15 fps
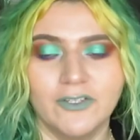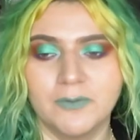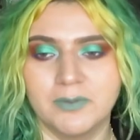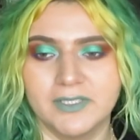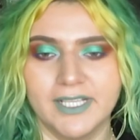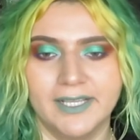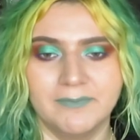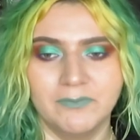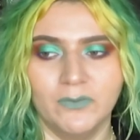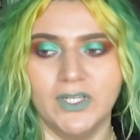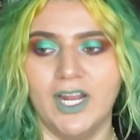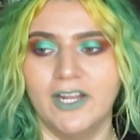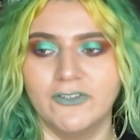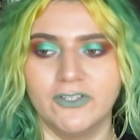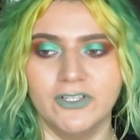100%.
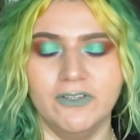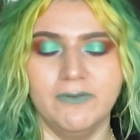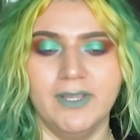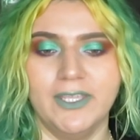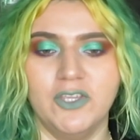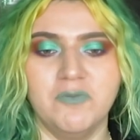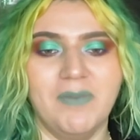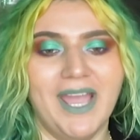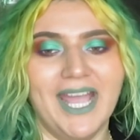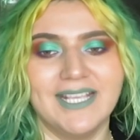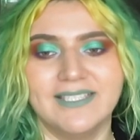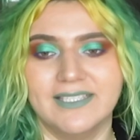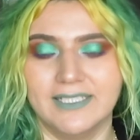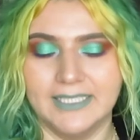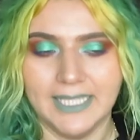100. You
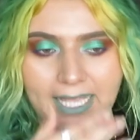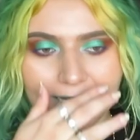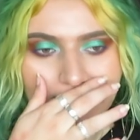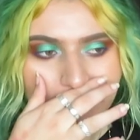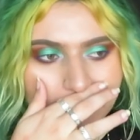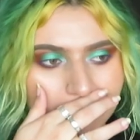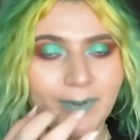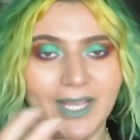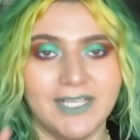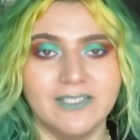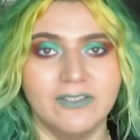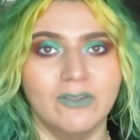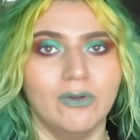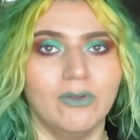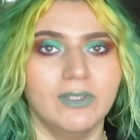passed the class, you
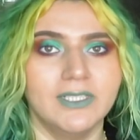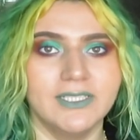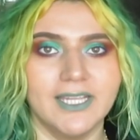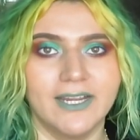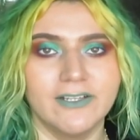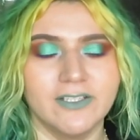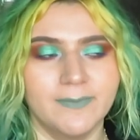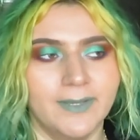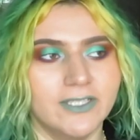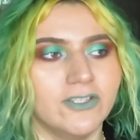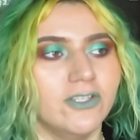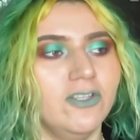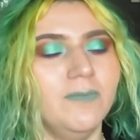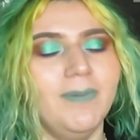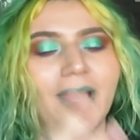passed the whole entire
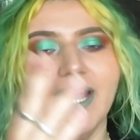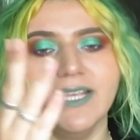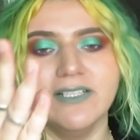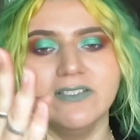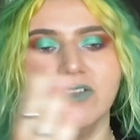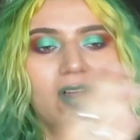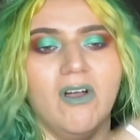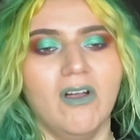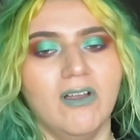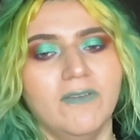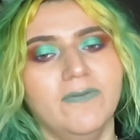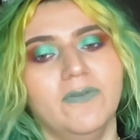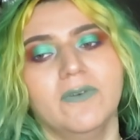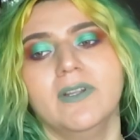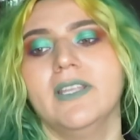semester. You passed all
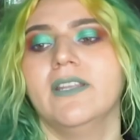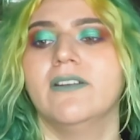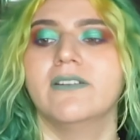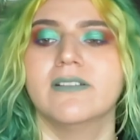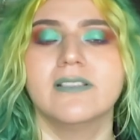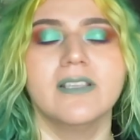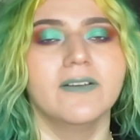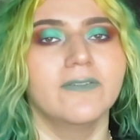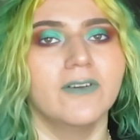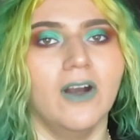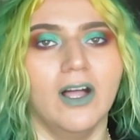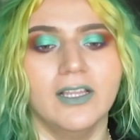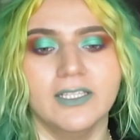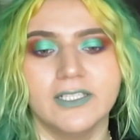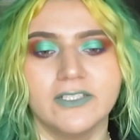4 years of
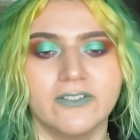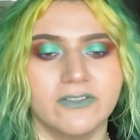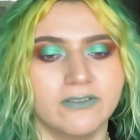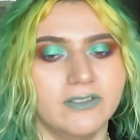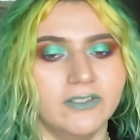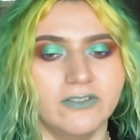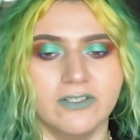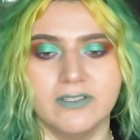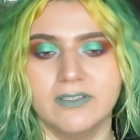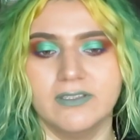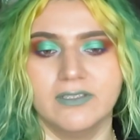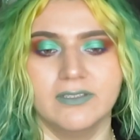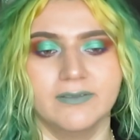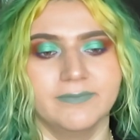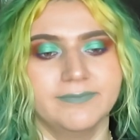college. You
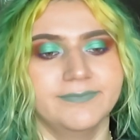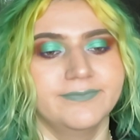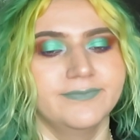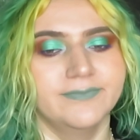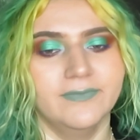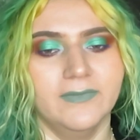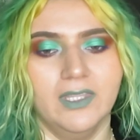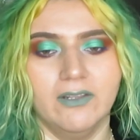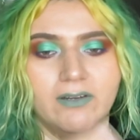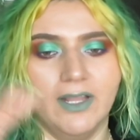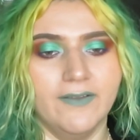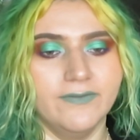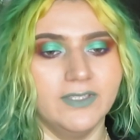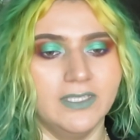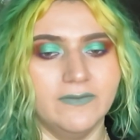don't
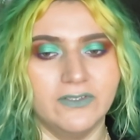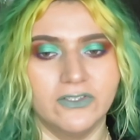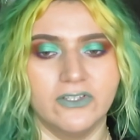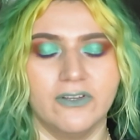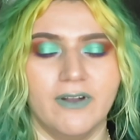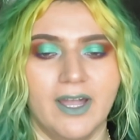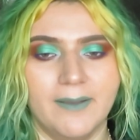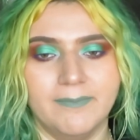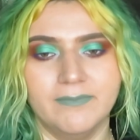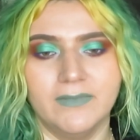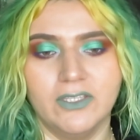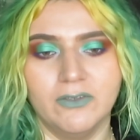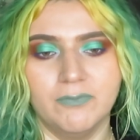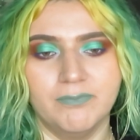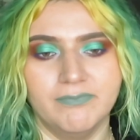have to even show up.
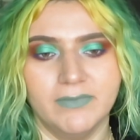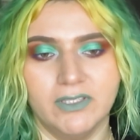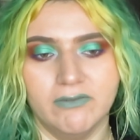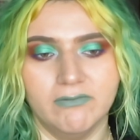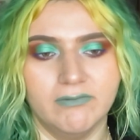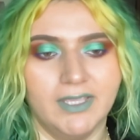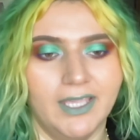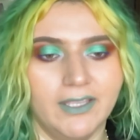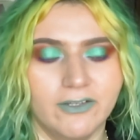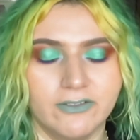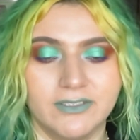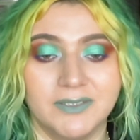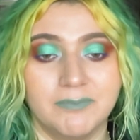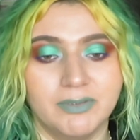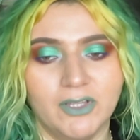You get your
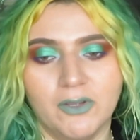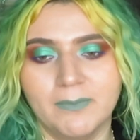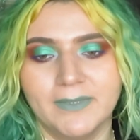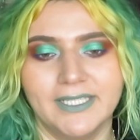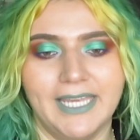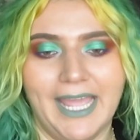diploma